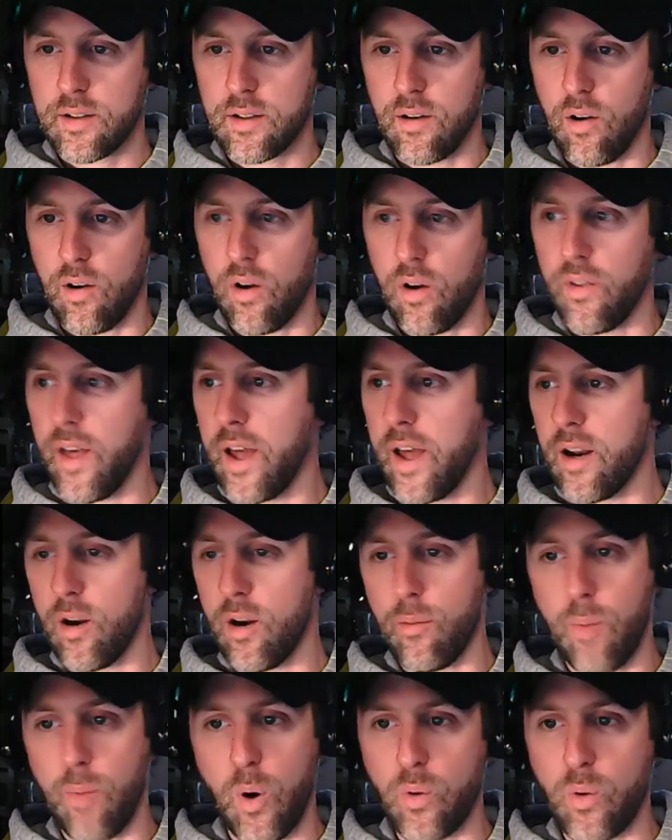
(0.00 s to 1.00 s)
all that
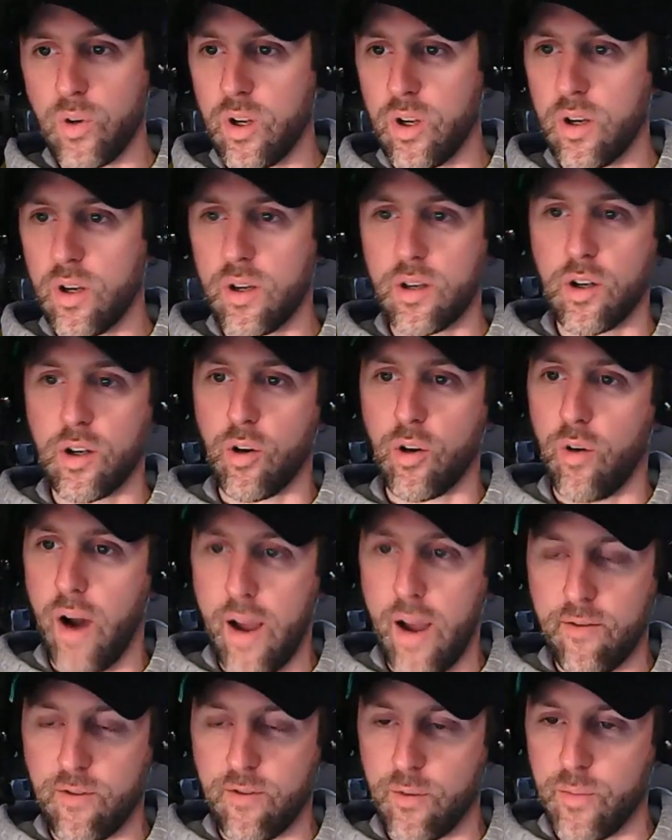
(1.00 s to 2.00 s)
ammonia and
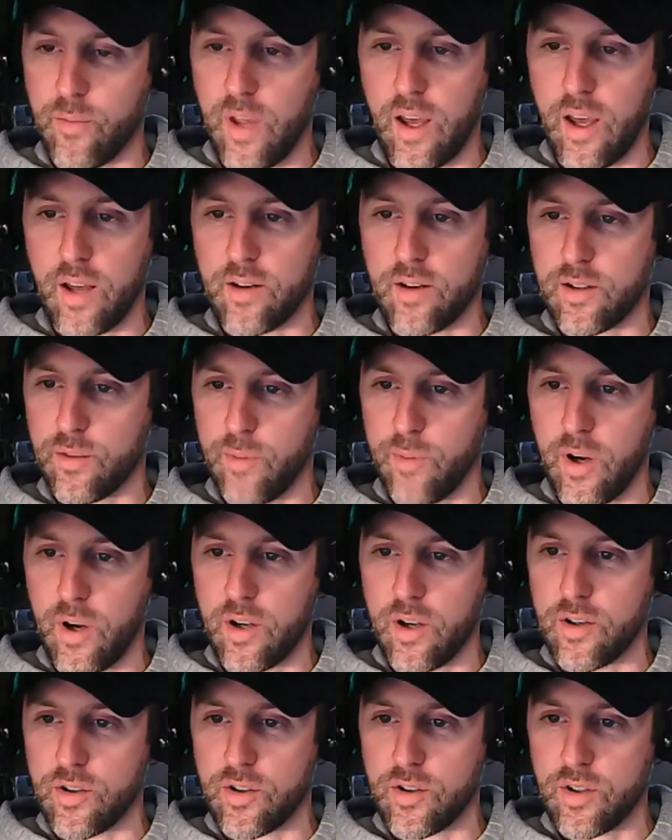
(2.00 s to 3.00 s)
crap from that
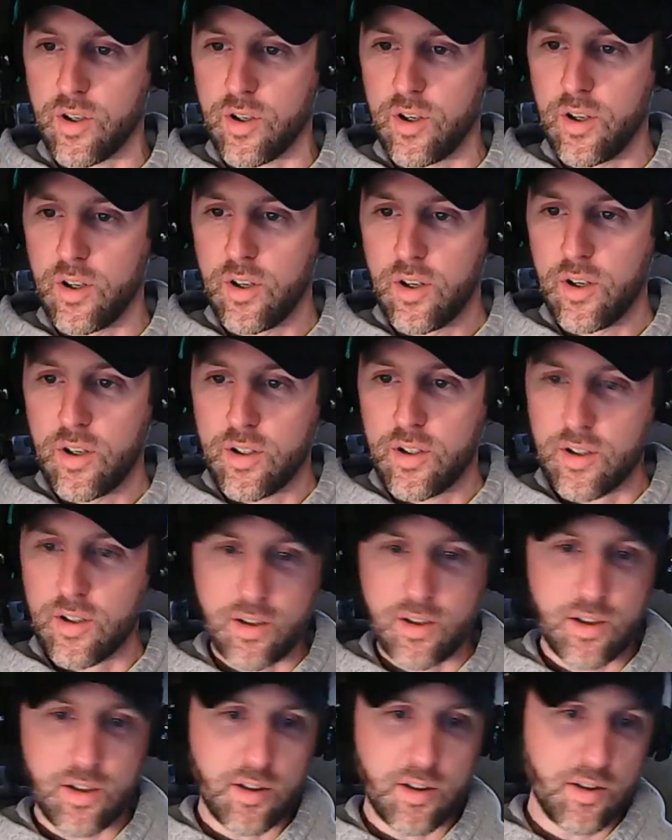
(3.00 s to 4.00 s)
sponge
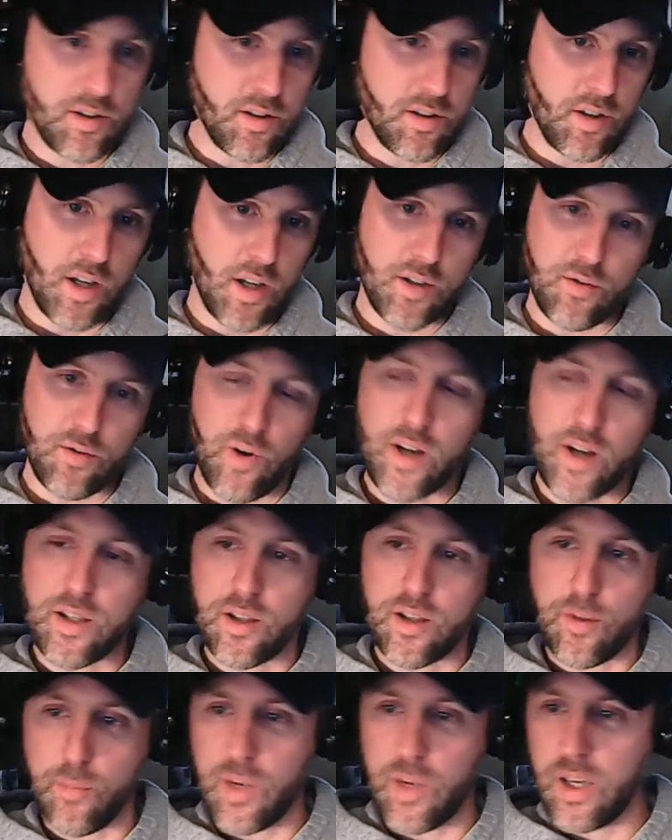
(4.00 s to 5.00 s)
gets right
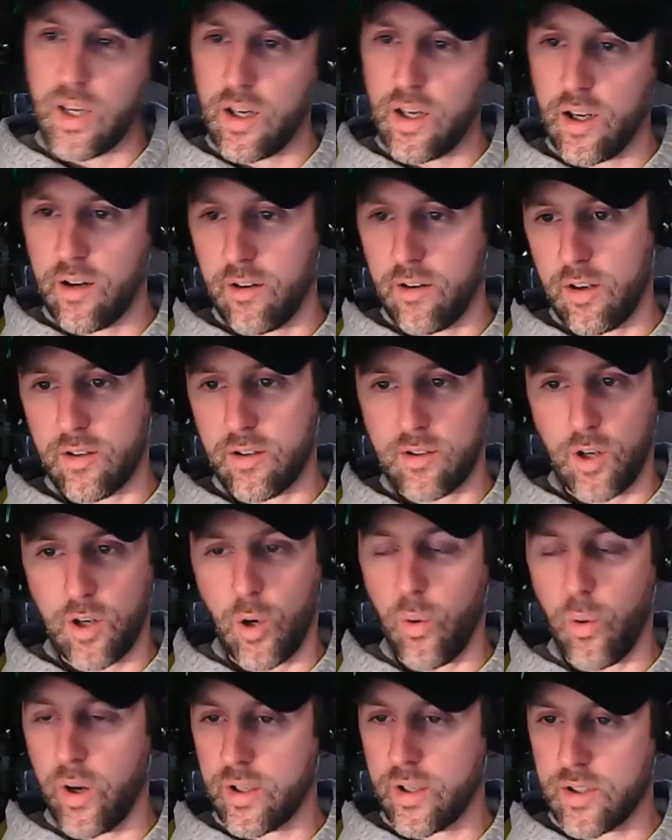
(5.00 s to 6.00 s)
to the media, and it's a
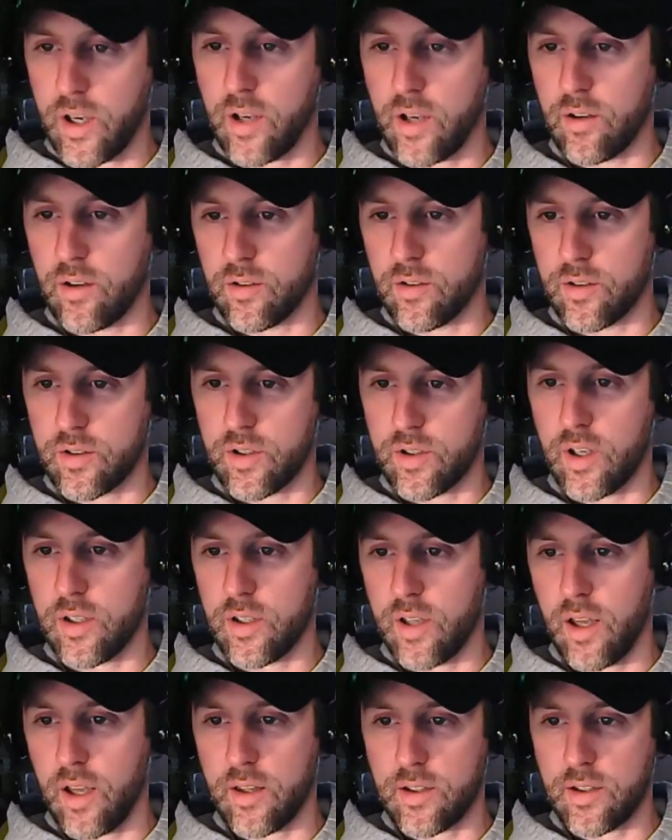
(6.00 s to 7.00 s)
quick cycle just like
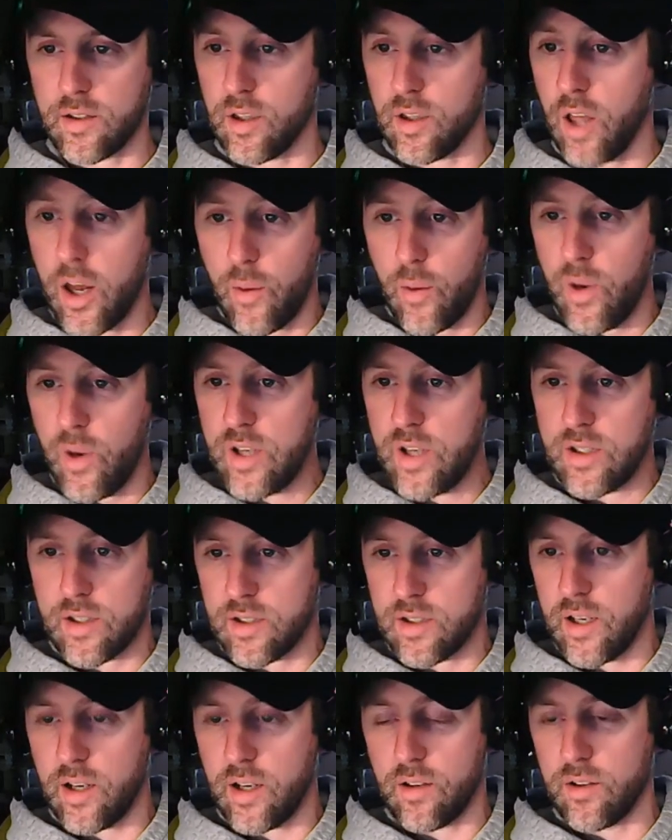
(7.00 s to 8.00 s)
that. There's a lot of ways to
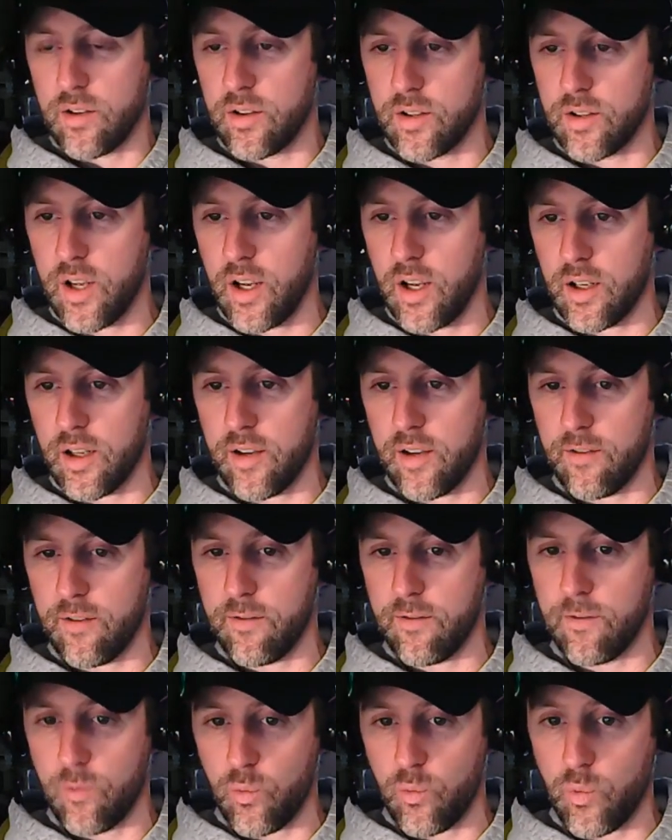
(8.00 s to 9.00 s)
cycle your tank, like
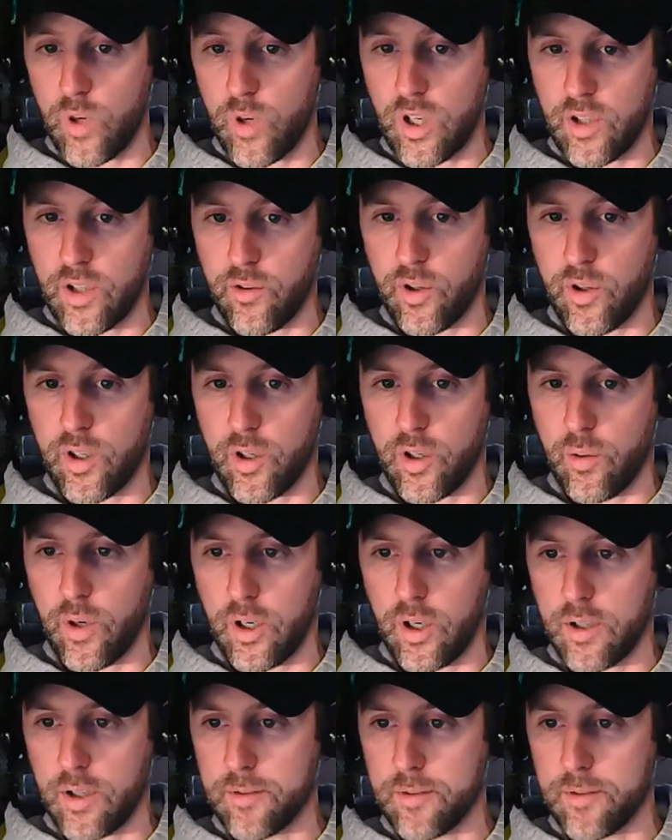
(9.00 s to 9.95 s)
really, really quick.